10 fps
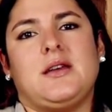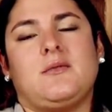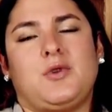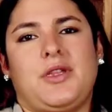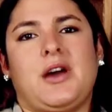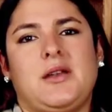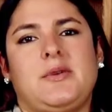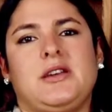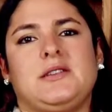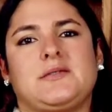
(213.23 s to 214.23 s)
with
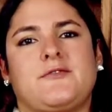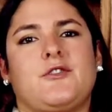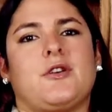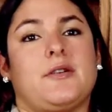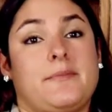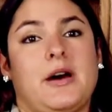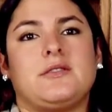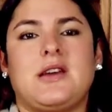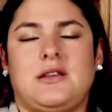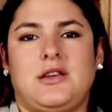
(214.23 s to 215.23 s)
honeybees for about
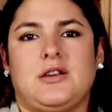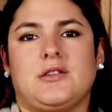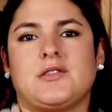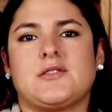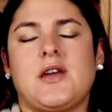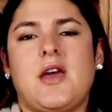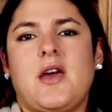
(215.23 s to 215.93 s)
10 years.